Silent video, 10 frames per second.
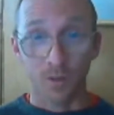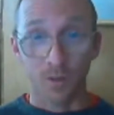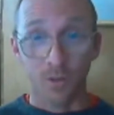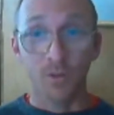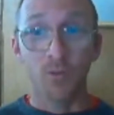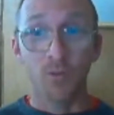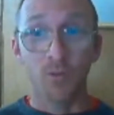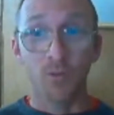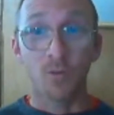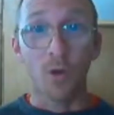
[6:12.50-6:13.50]

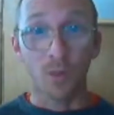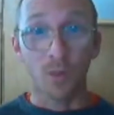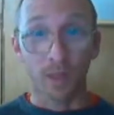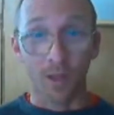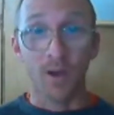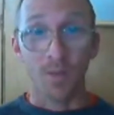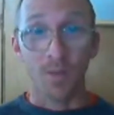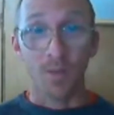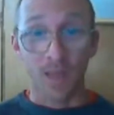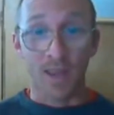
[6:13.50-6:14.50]
rolling on about
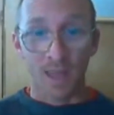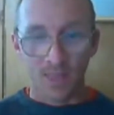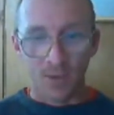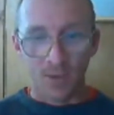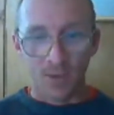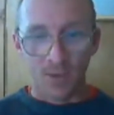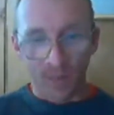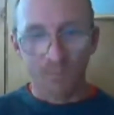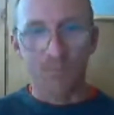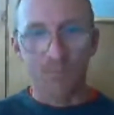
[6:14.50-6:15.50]
that. And then I think, well,
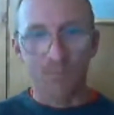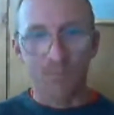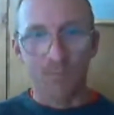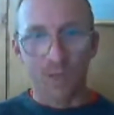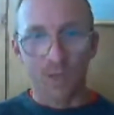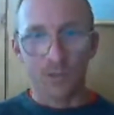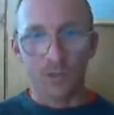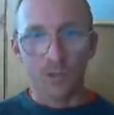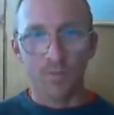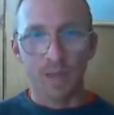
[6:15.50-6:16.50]
as a
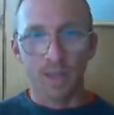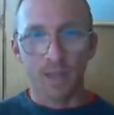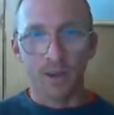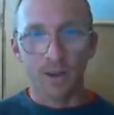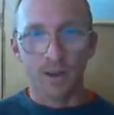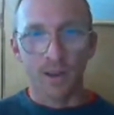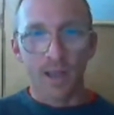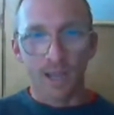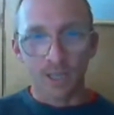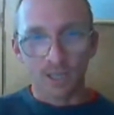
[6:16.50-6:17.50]
good meditator,
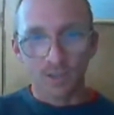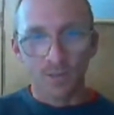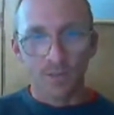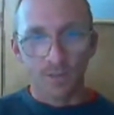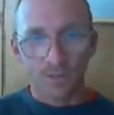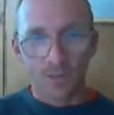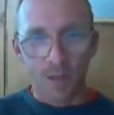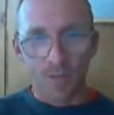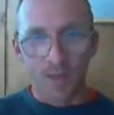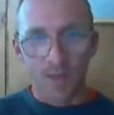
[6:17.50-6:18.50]
I should
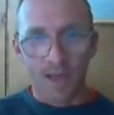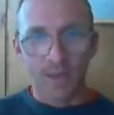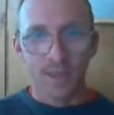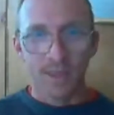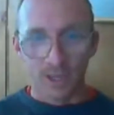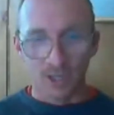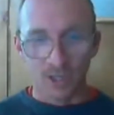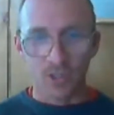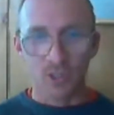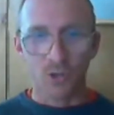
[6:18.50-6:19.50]
stop that and just
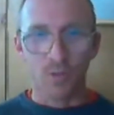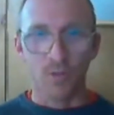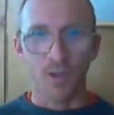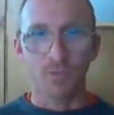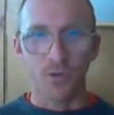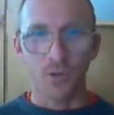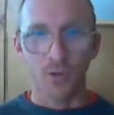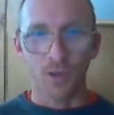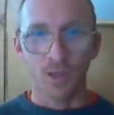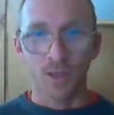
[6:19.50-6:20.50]
enjoy my
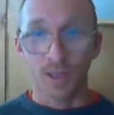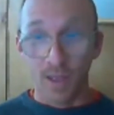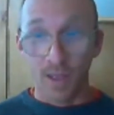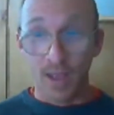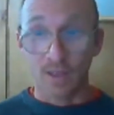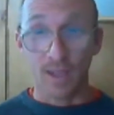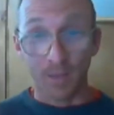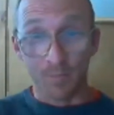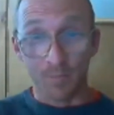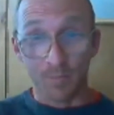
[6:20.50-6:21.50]
food and
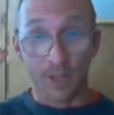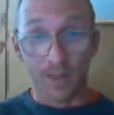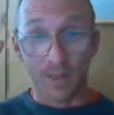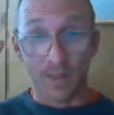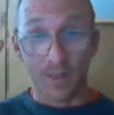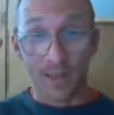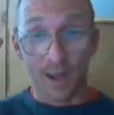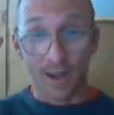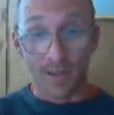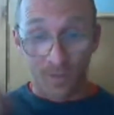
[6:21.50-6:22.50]
keep cutting that
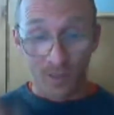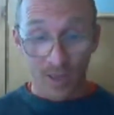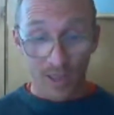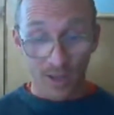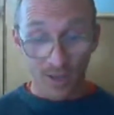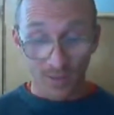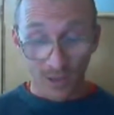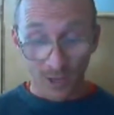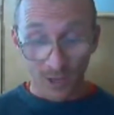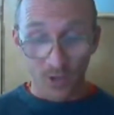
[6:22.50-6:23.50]
off and
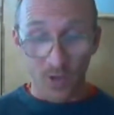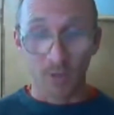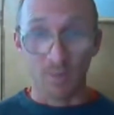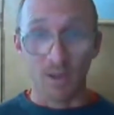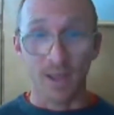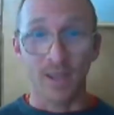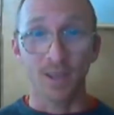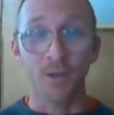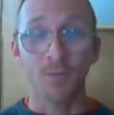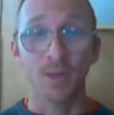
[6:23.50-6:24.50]
enjoying my
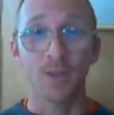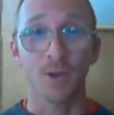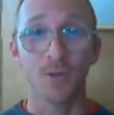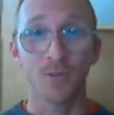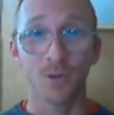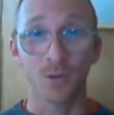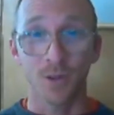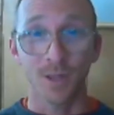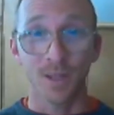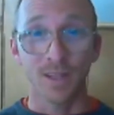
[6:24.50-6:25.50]
my tofu
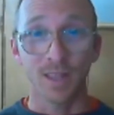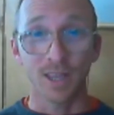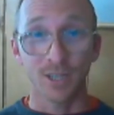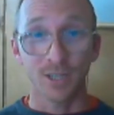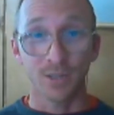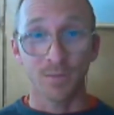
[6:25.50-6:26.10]
dish.